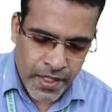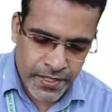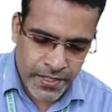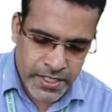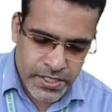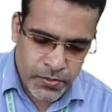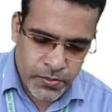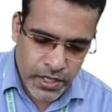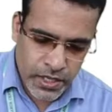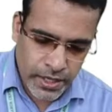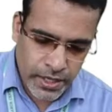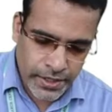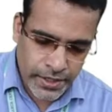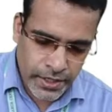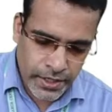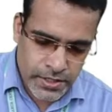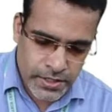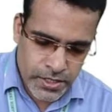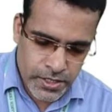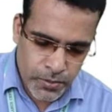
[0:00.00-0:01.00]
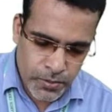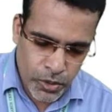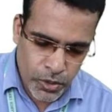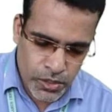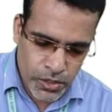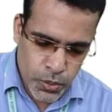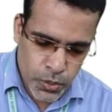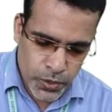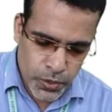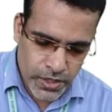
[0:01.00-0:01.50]
This will
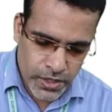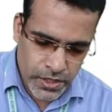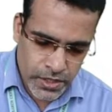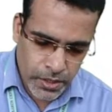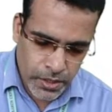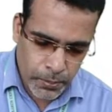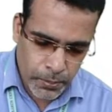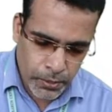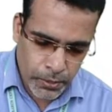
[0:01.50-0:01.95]
anastomose with the